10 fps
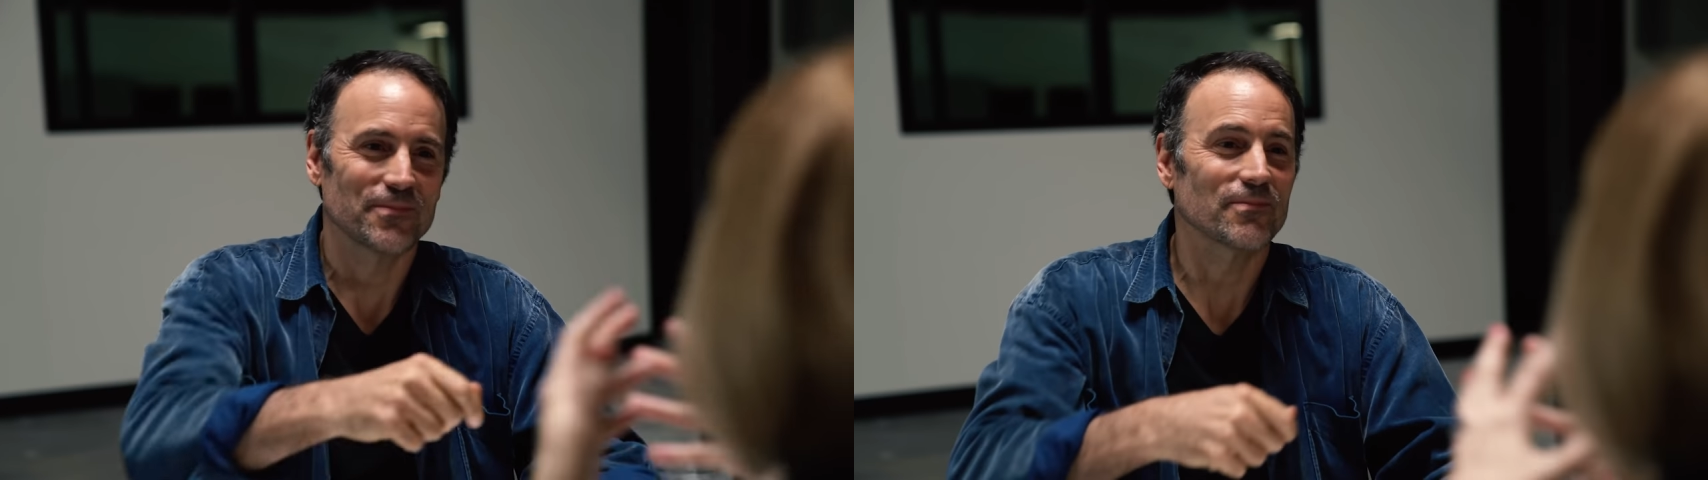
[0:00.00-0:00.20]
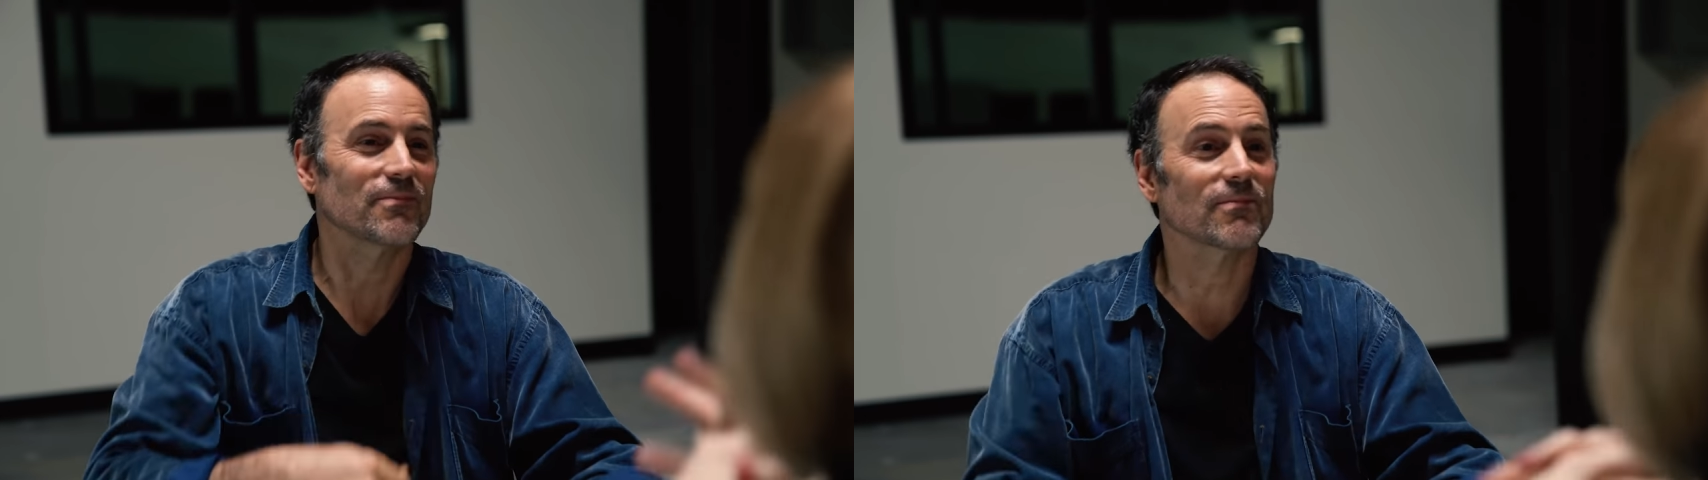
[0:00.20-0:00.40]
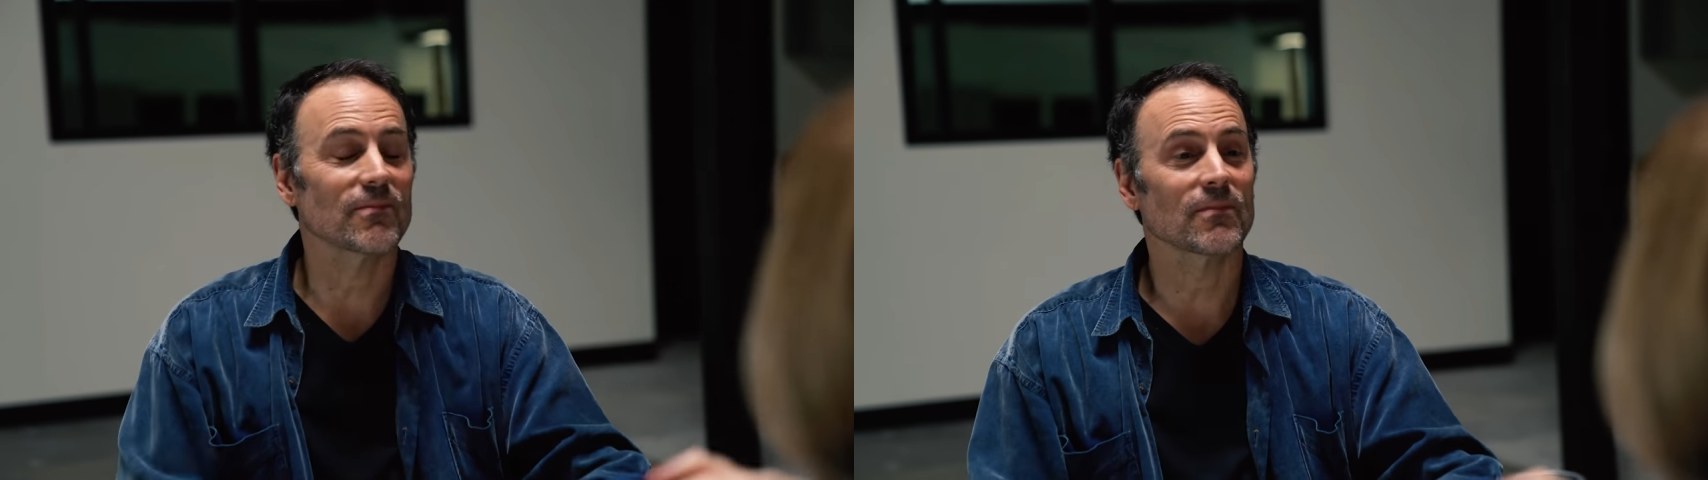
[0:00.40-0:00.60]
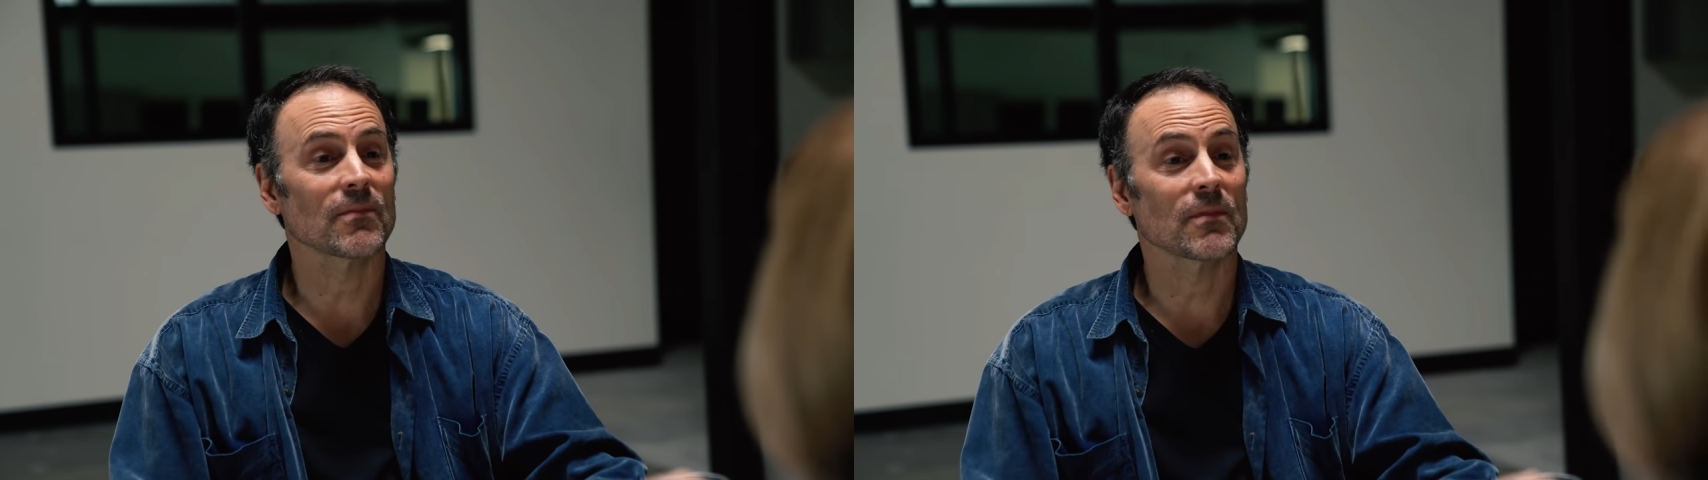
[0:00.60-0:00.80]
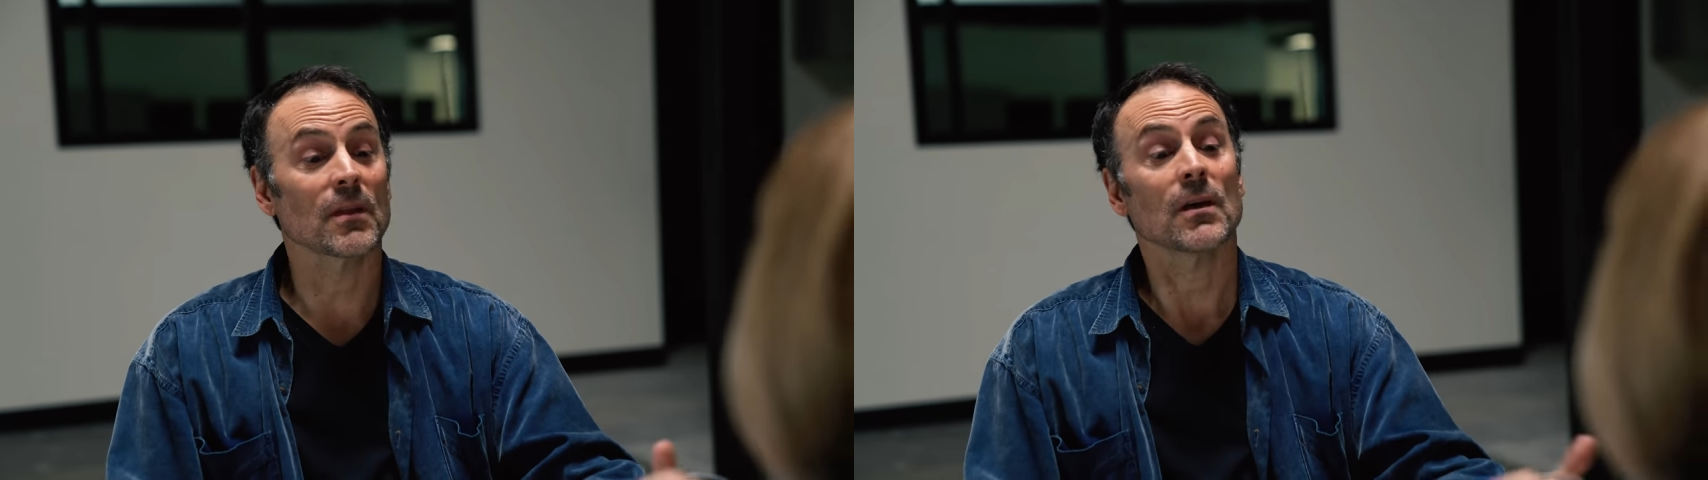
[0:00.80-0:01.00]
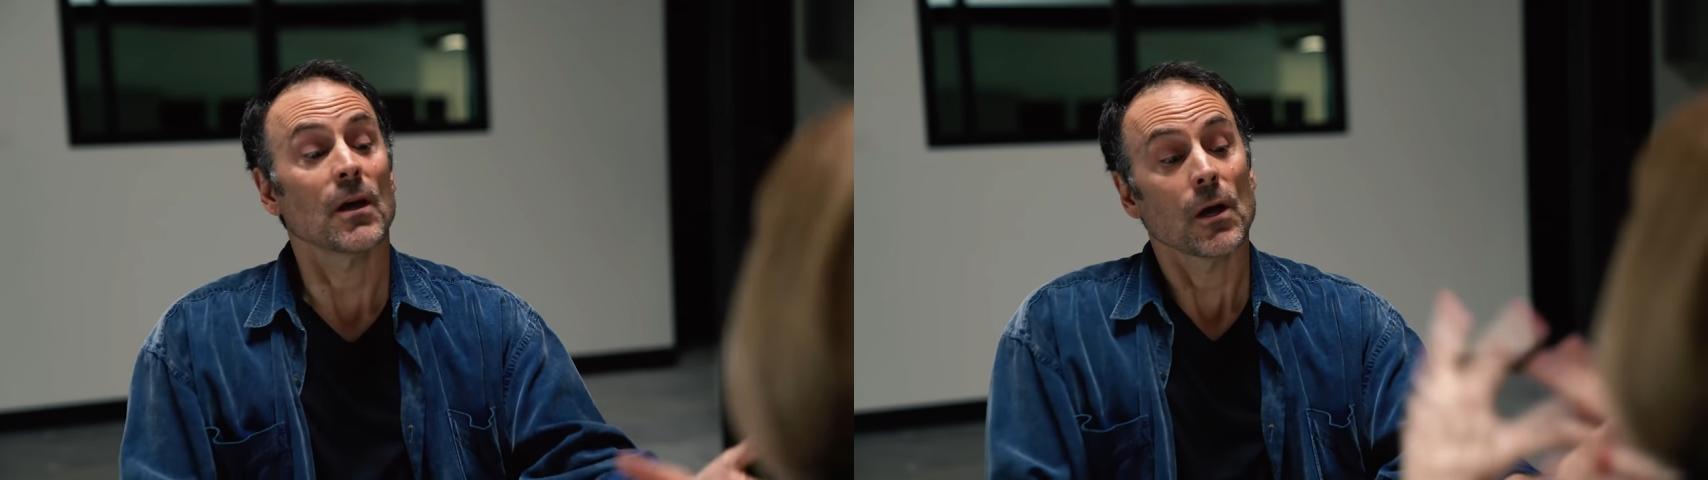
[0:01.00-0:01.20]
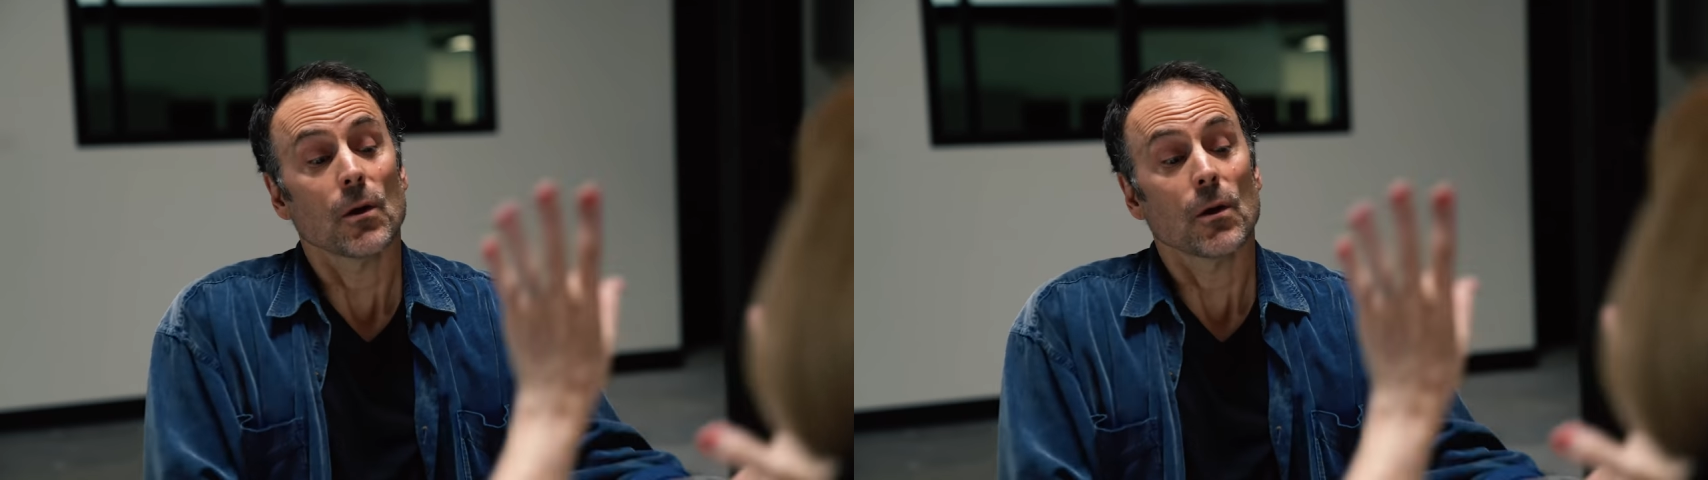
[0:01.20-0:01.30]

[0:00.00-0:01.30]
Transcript: but I thought couples therapy would